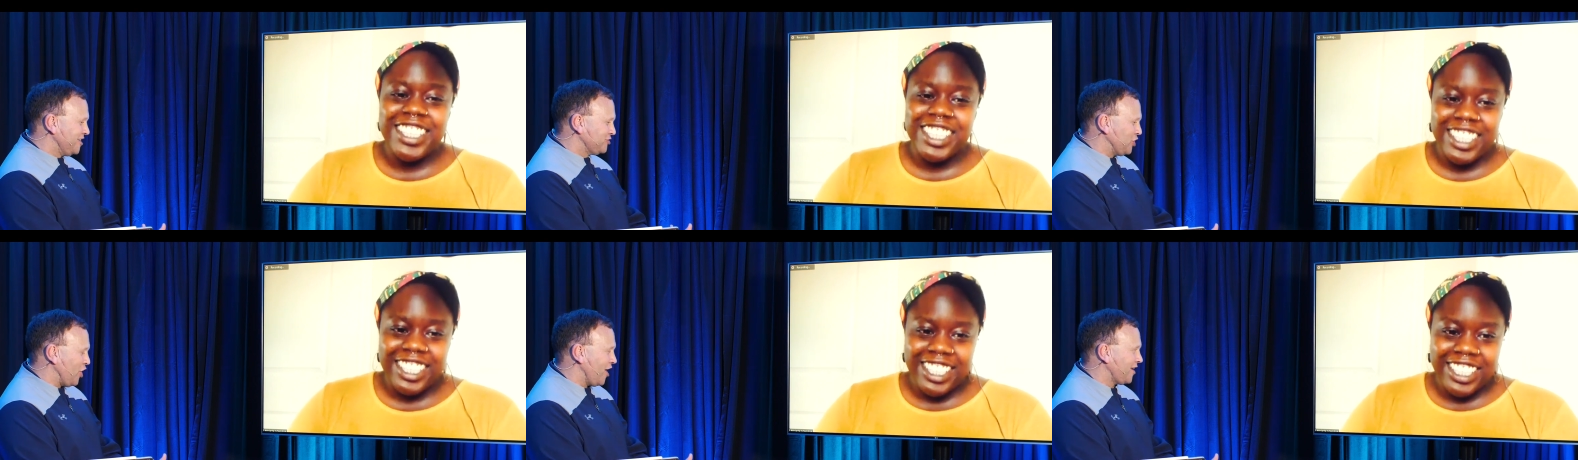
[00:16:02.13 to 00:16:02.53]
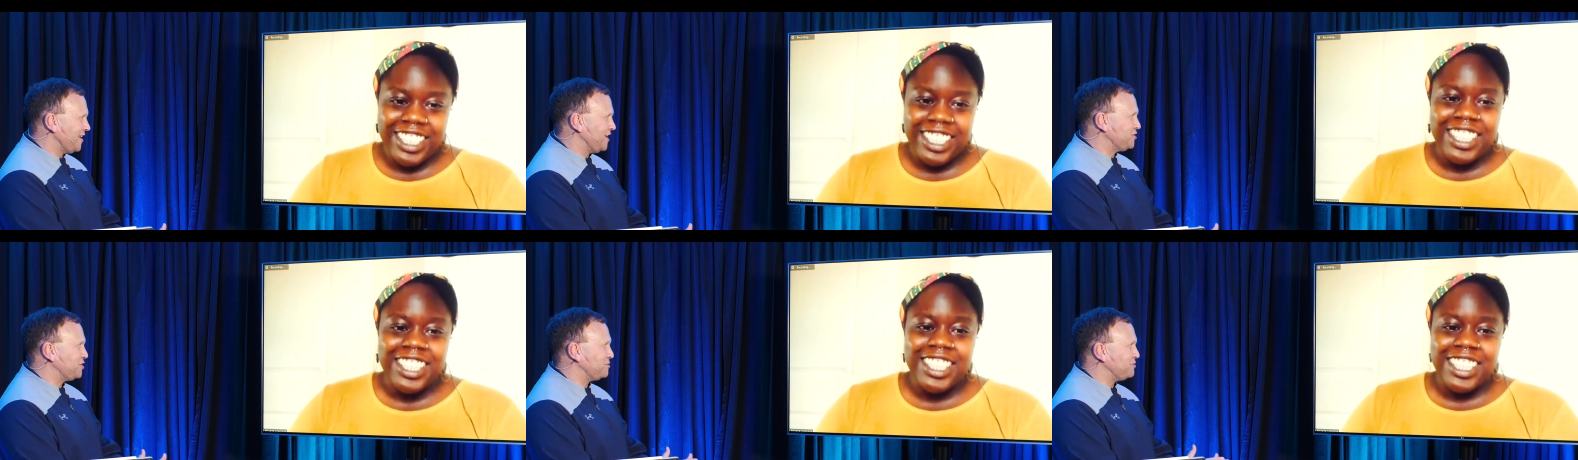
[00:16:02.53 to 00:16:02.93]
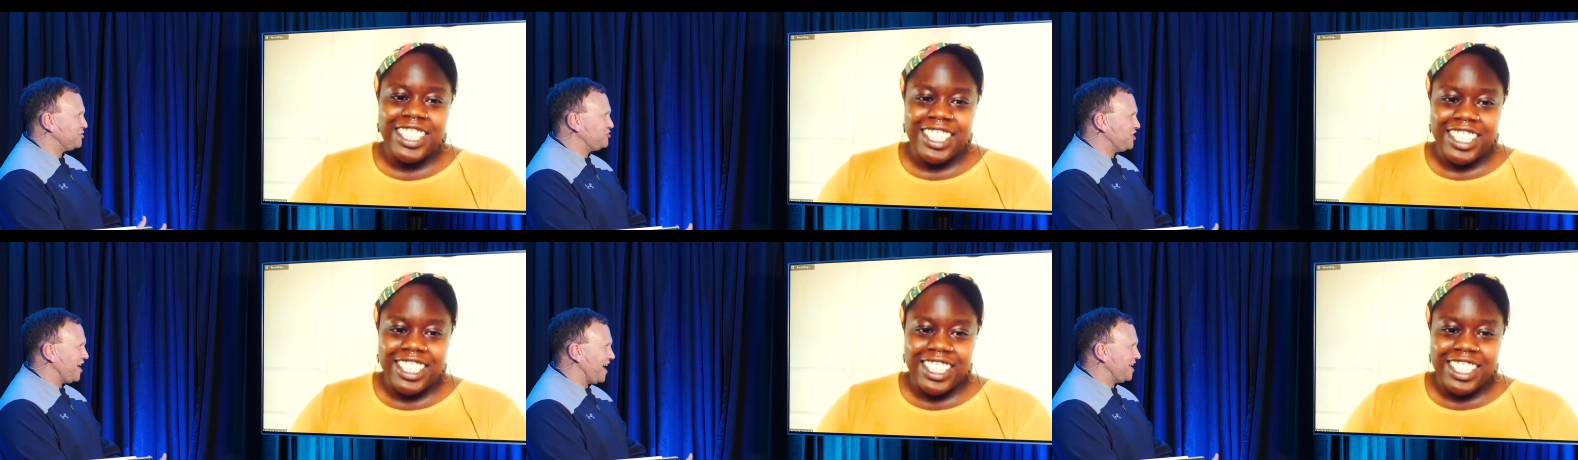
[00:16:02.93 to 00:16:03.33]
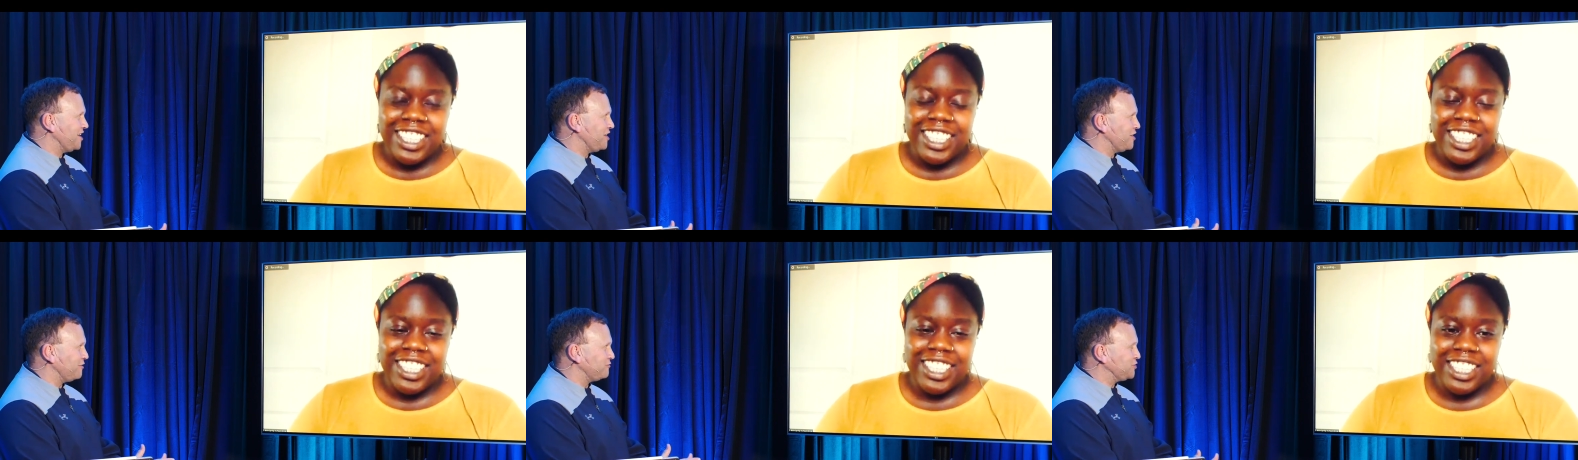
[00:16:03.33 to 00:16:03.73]
Speaker 1: talking to Mojade
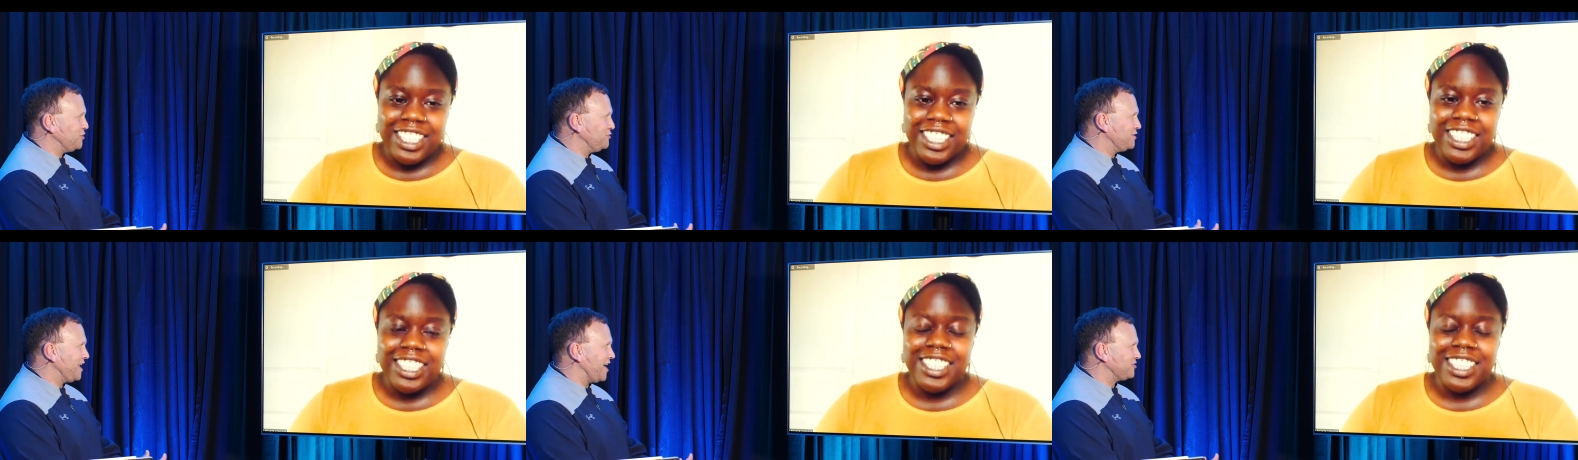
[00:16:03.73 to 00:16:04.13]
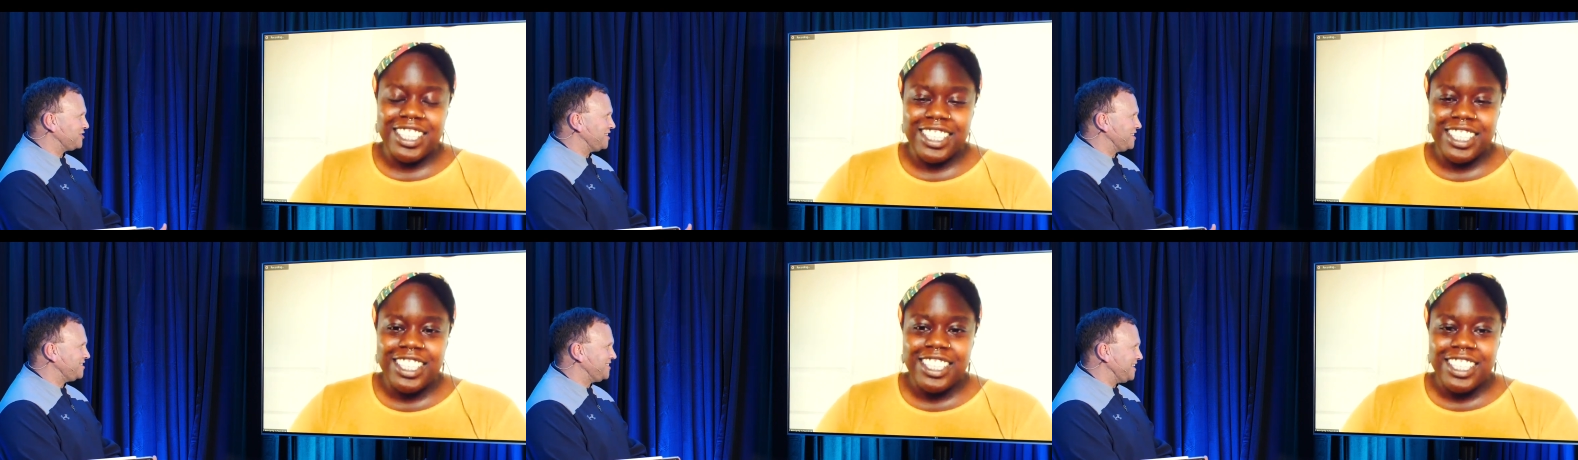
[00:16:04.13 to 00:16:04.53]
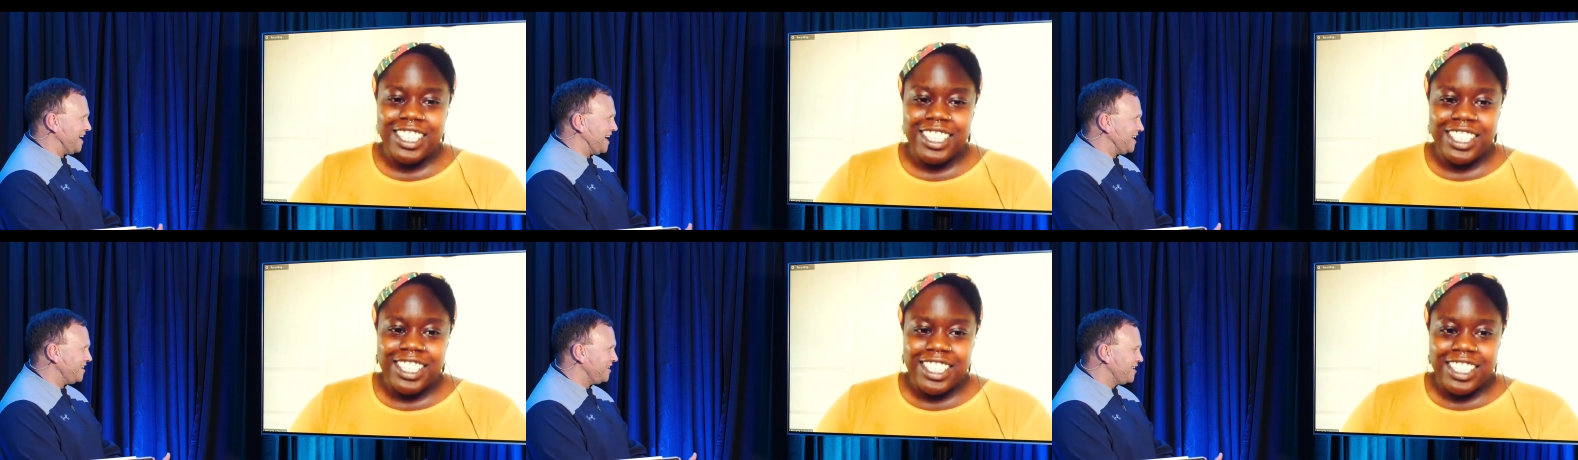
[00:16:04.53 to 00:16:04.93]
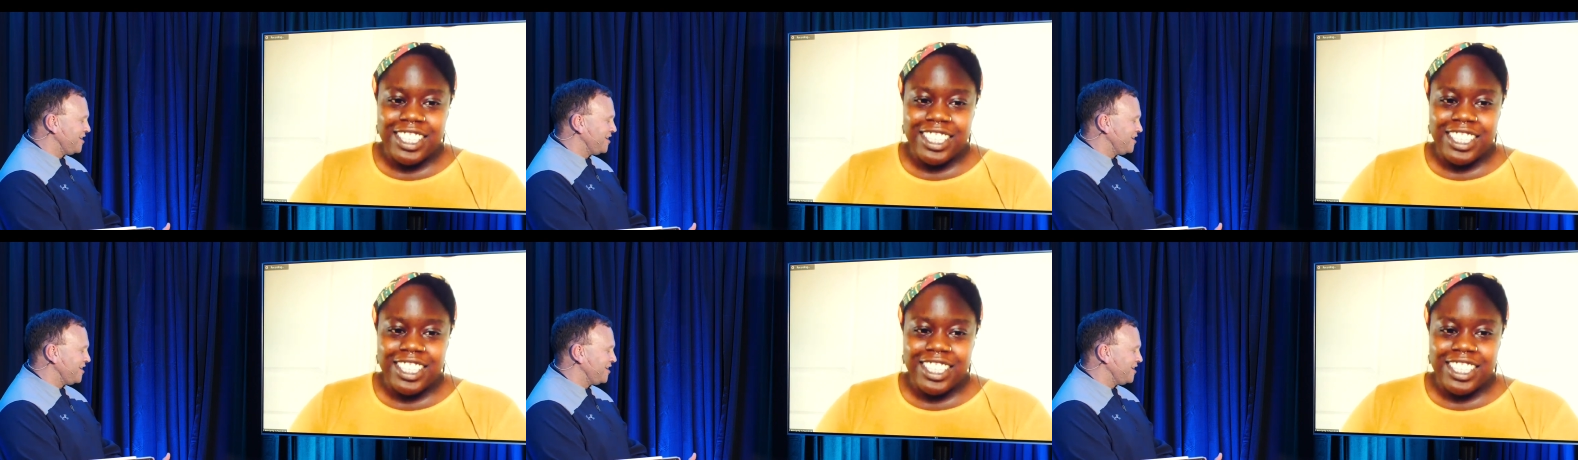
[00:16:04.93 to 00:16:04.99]
of 2010